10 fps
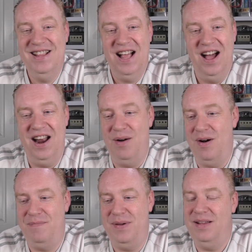I
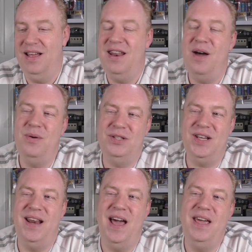know I
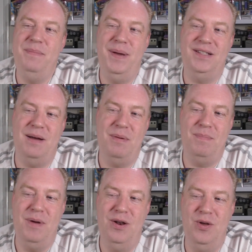say that he picked
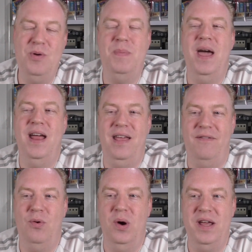up a new pair the
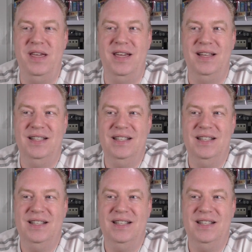other week,